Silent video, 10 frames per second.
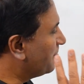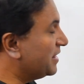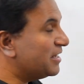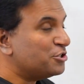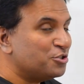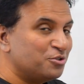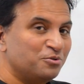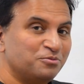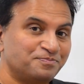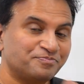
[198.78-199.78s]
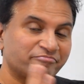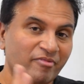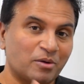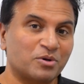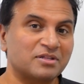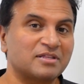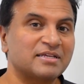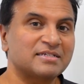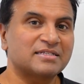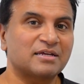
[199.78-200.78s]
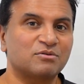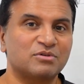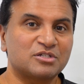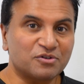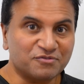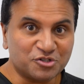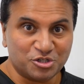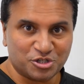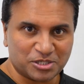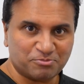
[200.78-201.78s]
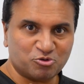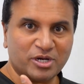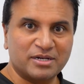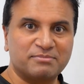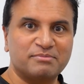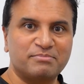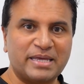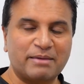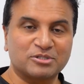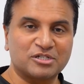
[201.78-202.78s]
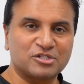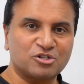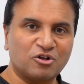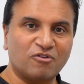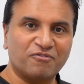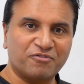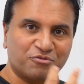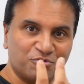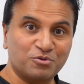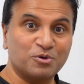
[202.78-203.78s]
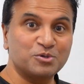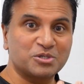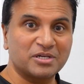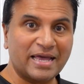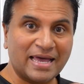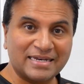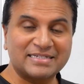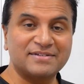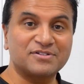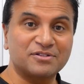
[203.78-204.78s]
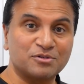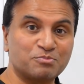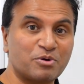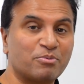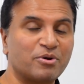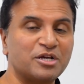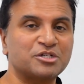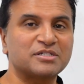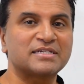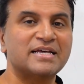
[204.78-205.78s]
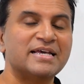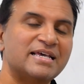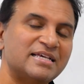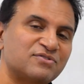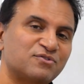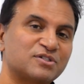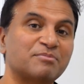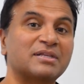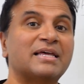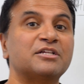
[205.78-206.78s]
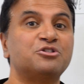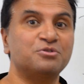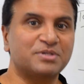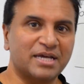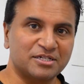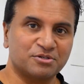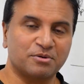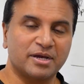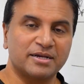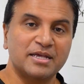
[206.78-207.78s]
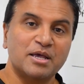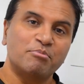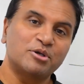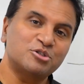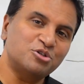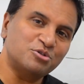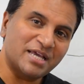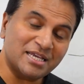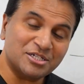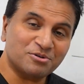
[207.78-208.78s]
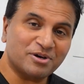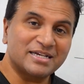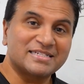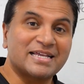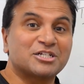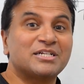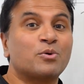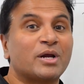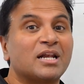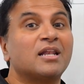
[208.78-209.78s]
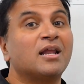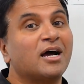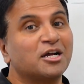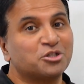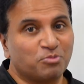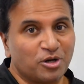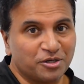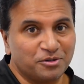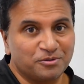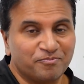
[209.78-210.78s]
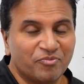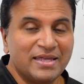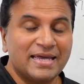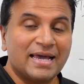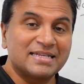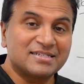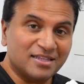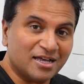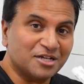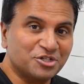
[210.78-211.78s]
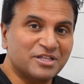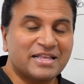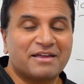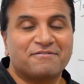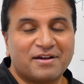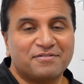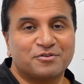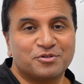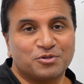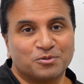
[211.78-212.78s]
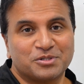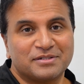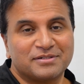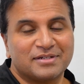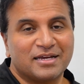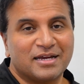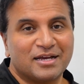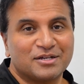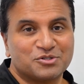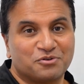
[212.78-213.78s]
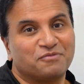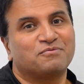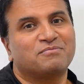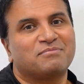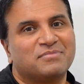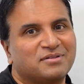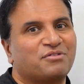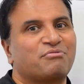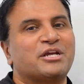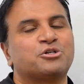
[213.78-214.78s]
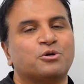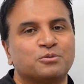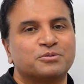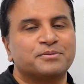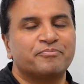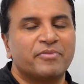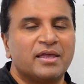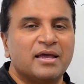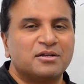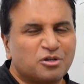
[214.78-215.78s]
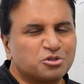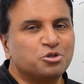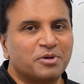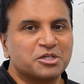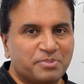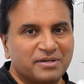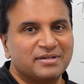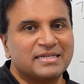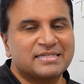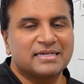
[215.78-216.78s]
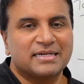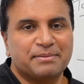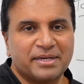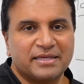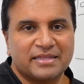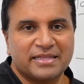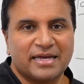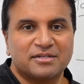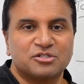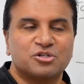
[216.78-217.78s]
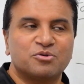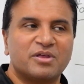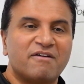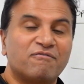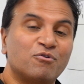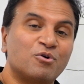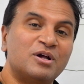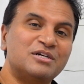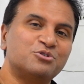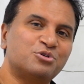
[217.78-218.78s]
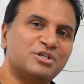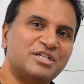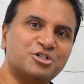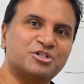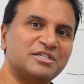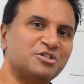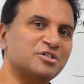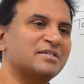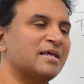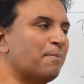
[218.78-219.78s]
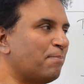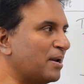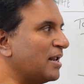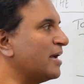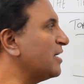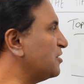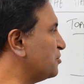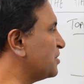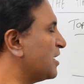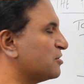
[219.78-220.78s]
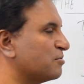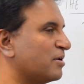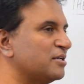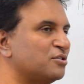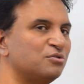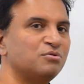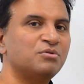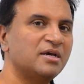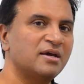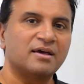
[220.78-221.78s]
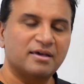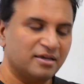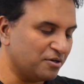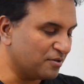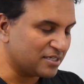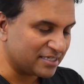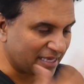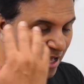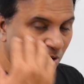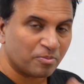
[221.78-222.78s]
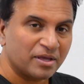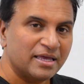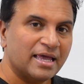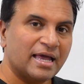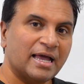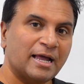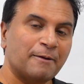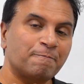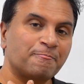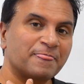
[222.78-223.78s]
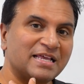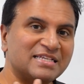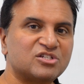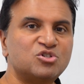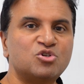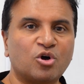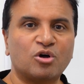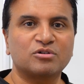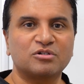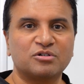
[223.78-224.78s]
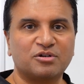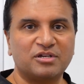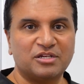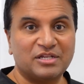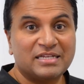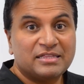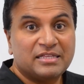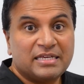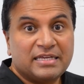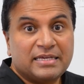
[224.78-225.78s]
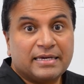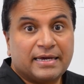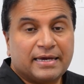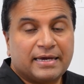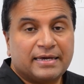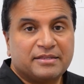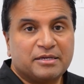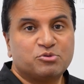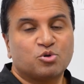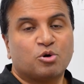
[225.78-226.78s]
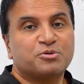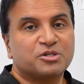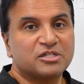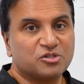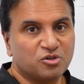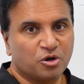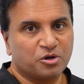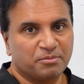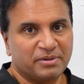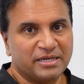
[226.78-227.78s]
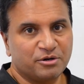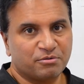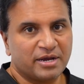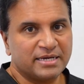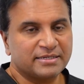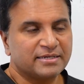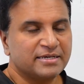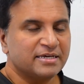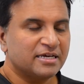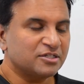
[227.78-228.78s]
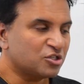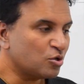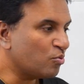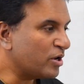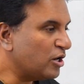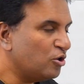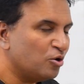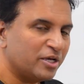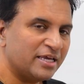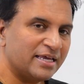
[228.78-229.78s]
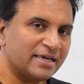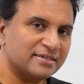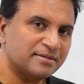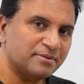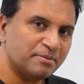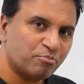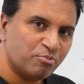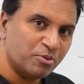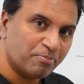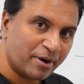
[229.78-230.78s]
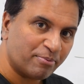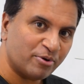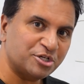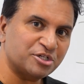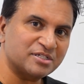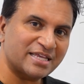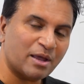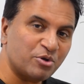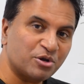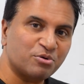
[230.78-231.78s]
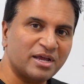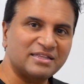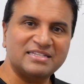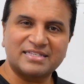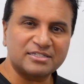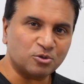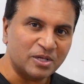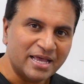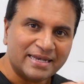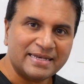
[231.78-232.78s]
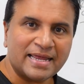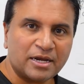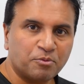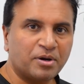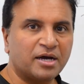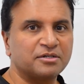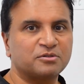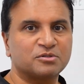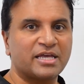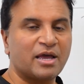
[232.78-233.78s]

The issue, and one of the things that we're sort of just trying to be able to solve through those additives and those preparations, is for something like dutasteride, because dutasteride is actually quite a large molecule and is larger than that 500 Dalton uh, sort of threshold. Not too much, but it's certainly bigger than that. And so therefore, traditionally, just applying dutasteride to, uh, you know, the scalp um, is not you know, the uh, the absorption is not going to be great, and so we're looking at the preparations. Can we create these things called nanoparticles?